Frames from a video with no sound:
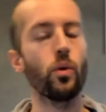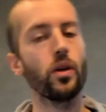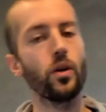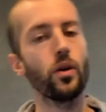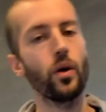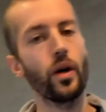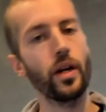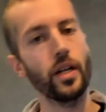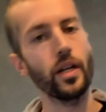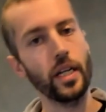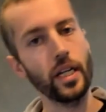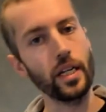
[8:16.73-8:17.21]
When
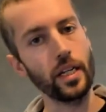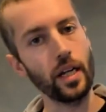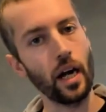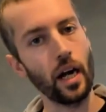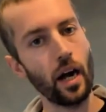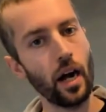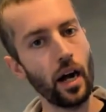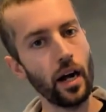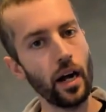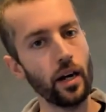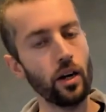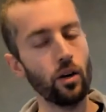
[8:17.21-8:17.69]
do I need to
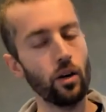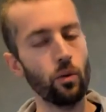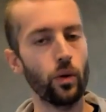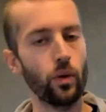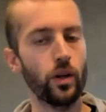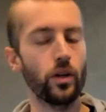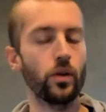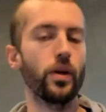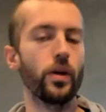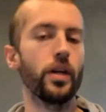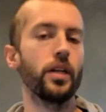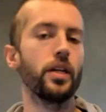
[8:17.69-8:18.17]
hire?
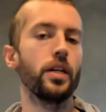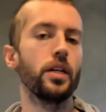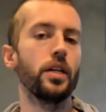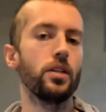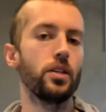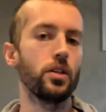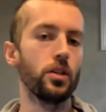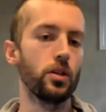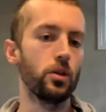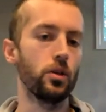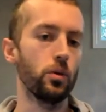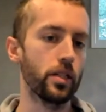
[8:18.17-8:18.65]
When do I
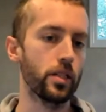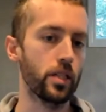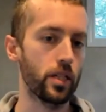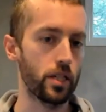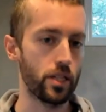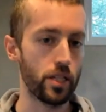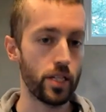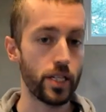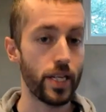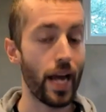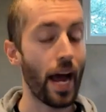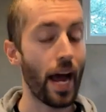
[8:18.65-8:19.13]
need to
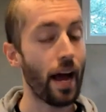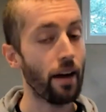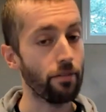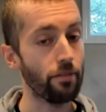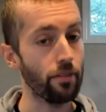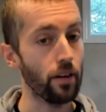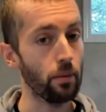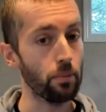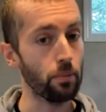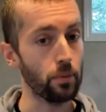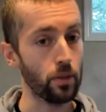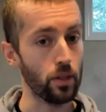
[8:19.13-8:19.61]

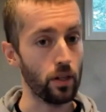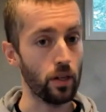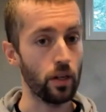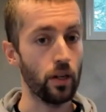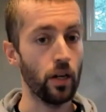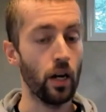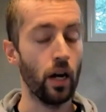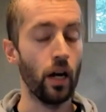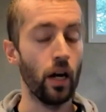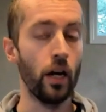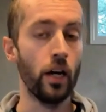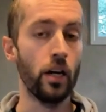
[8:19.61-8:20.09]
staff up,
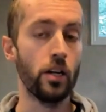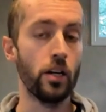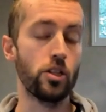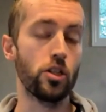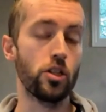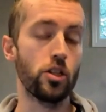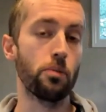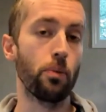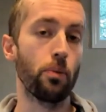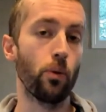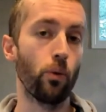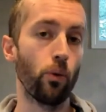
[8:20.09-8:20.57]

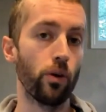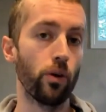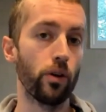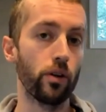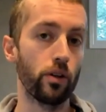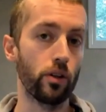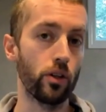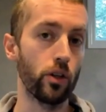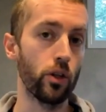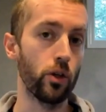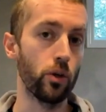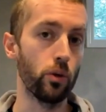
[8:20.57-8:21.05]

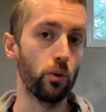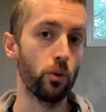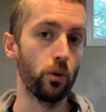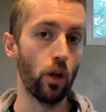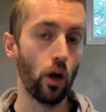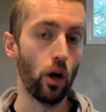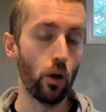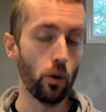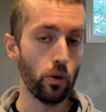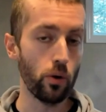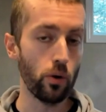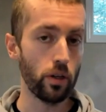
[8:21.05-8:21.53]
support new
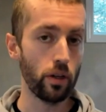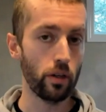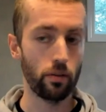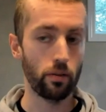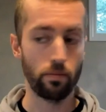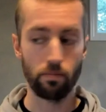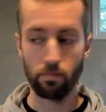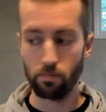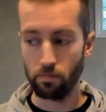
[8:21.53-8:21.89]
load?